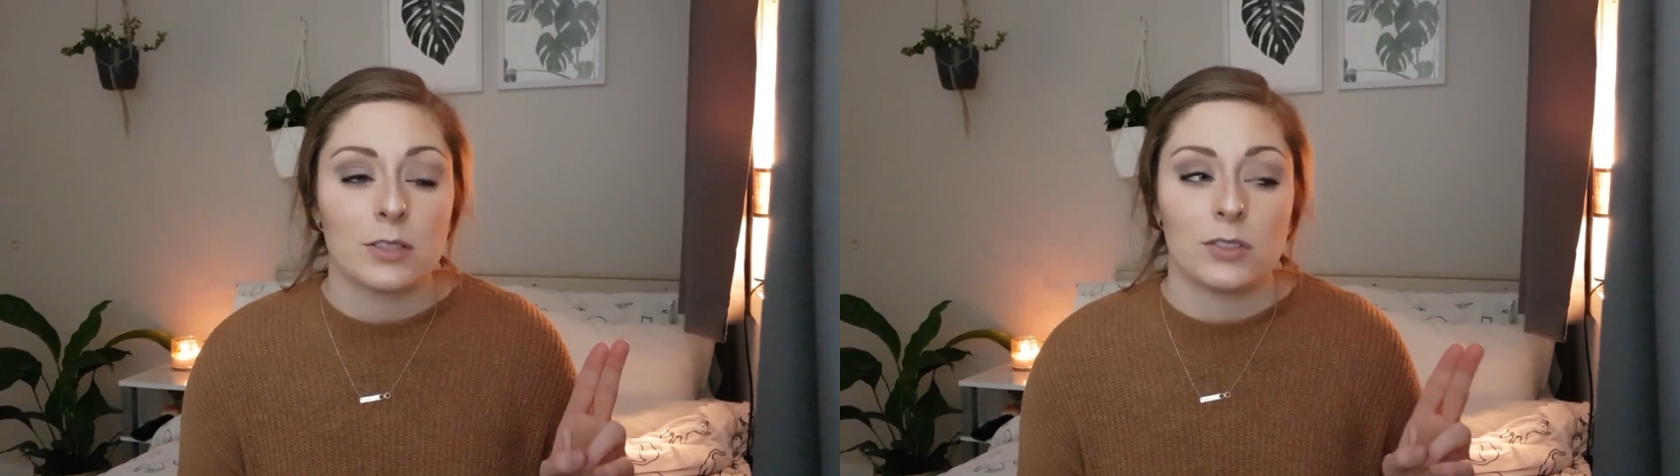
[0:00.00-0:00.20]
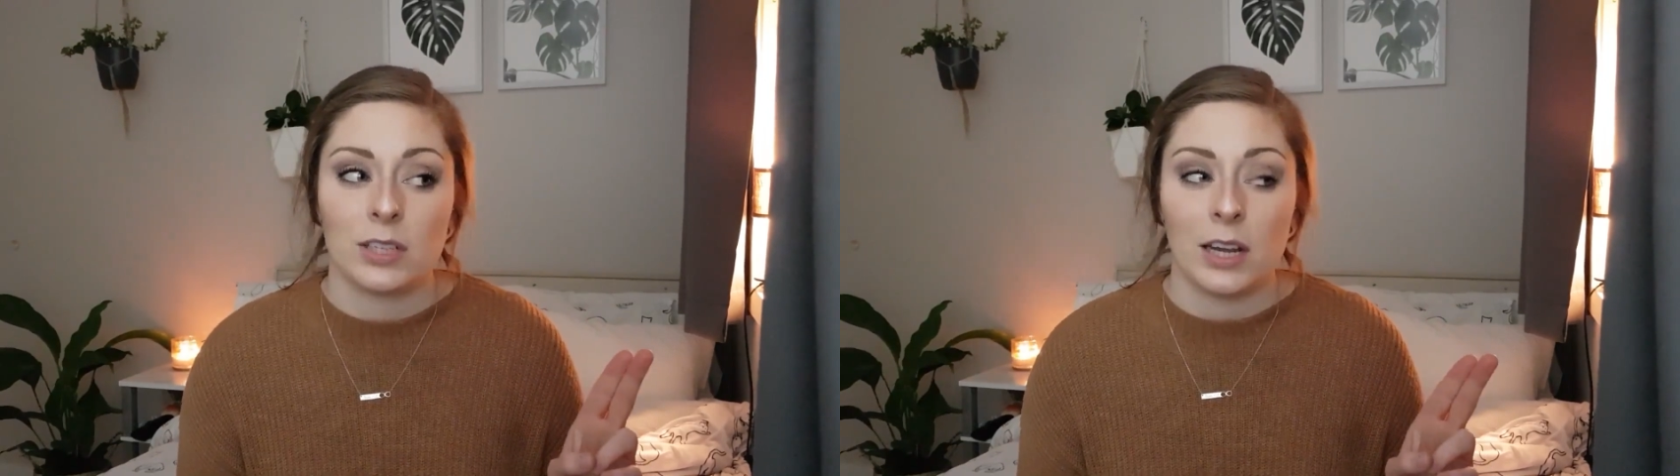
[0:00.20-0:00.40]

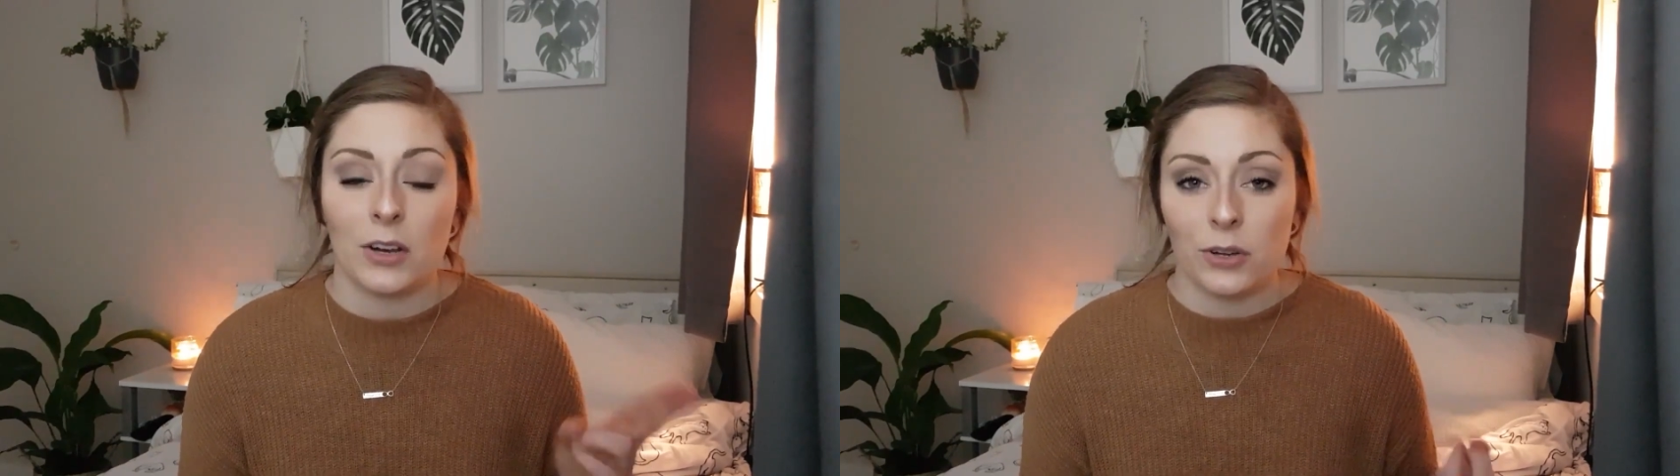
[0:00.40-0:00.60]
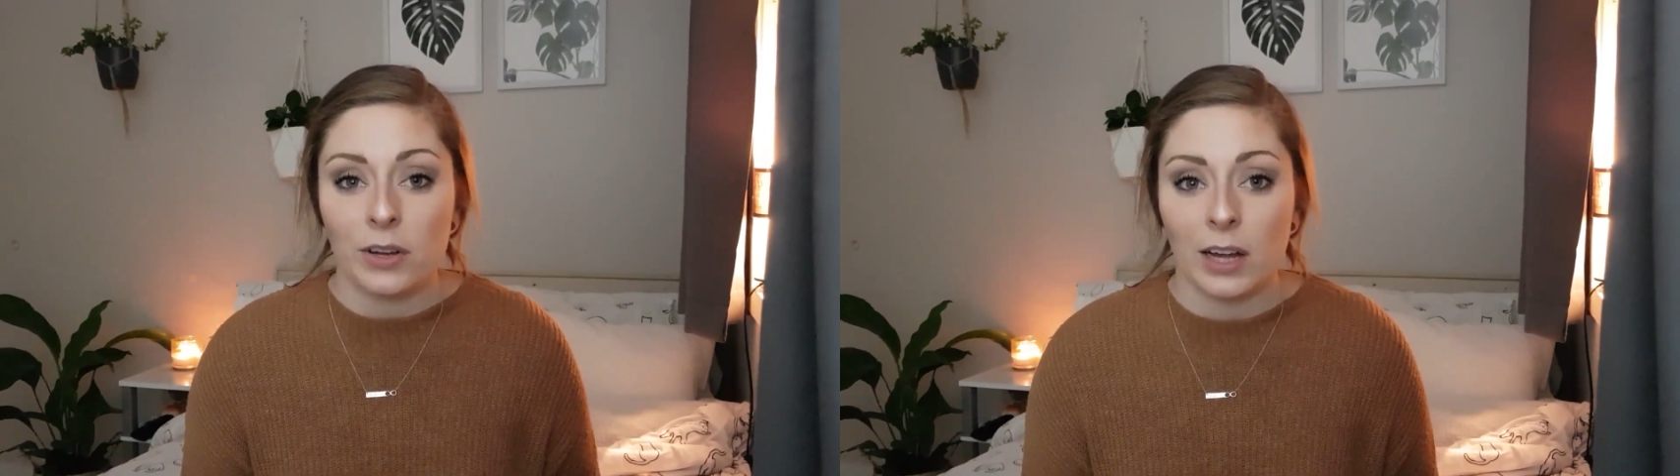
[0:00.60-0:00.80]
to see a
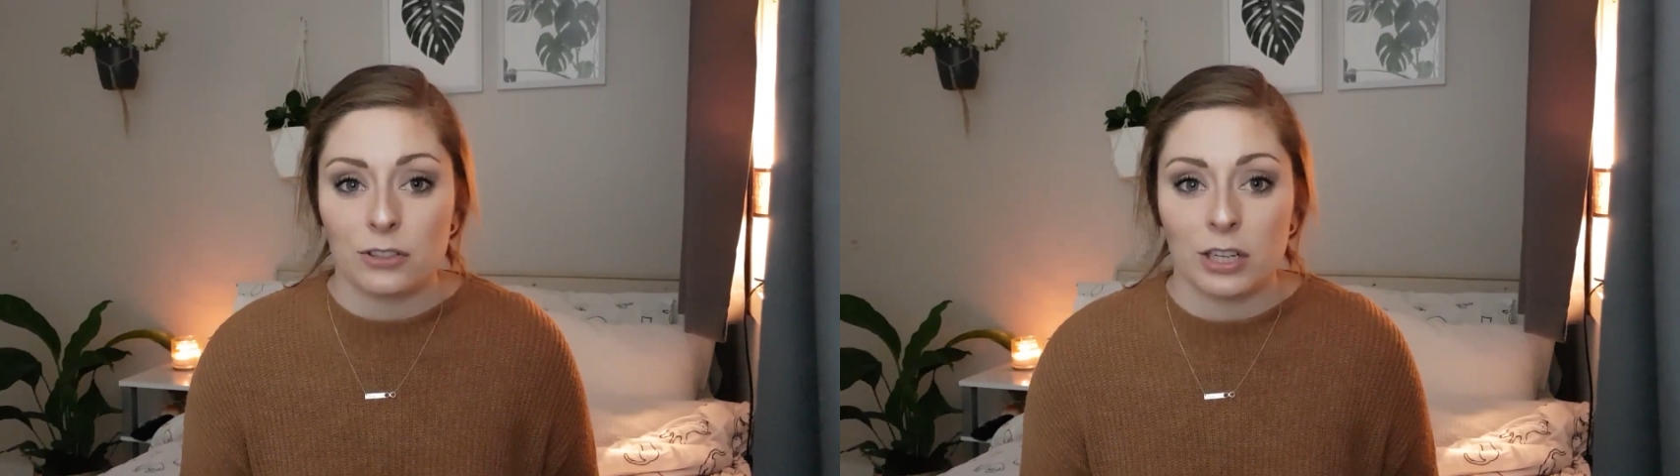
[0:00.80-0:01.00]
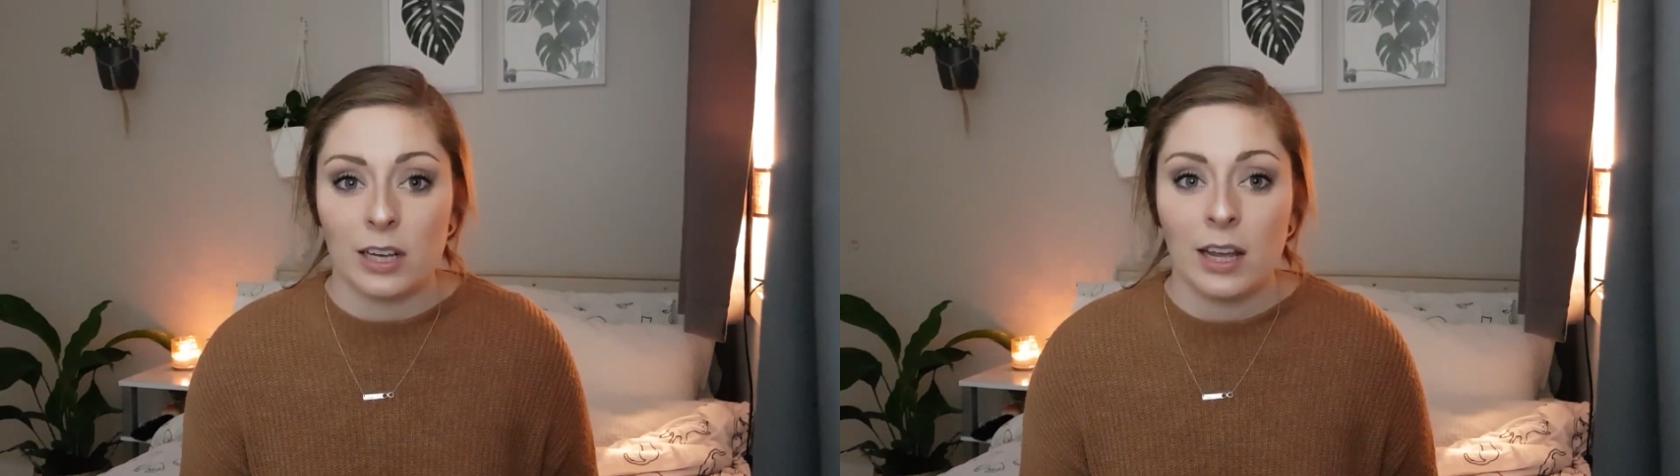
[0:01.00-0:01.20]
new
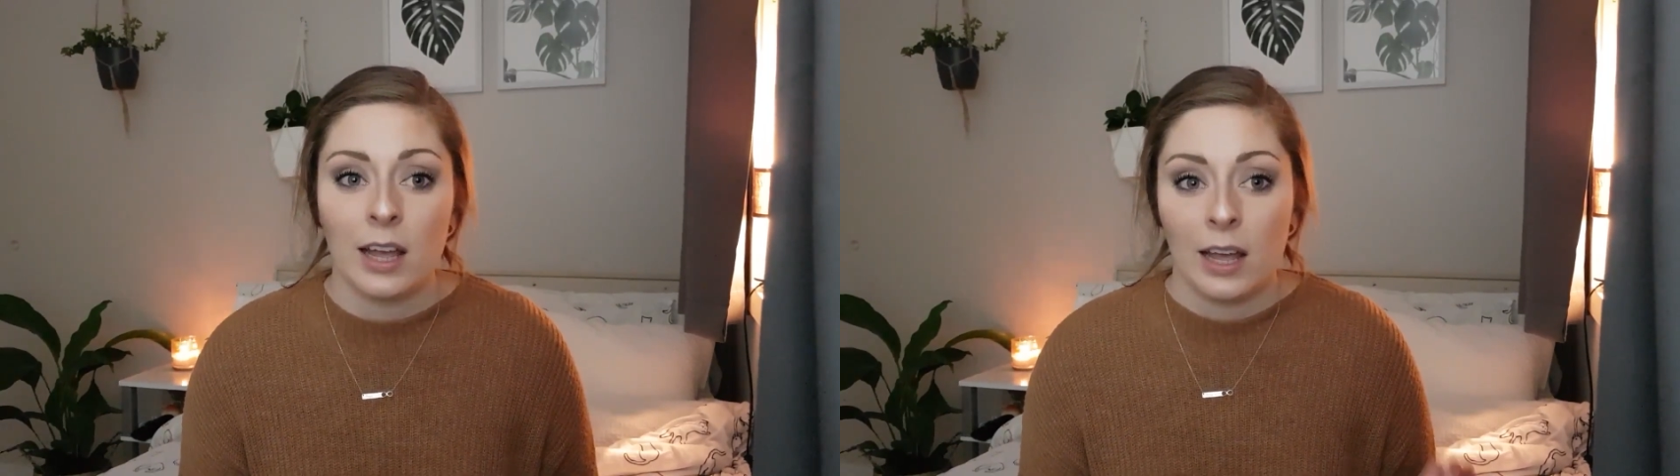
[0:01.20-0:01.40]
country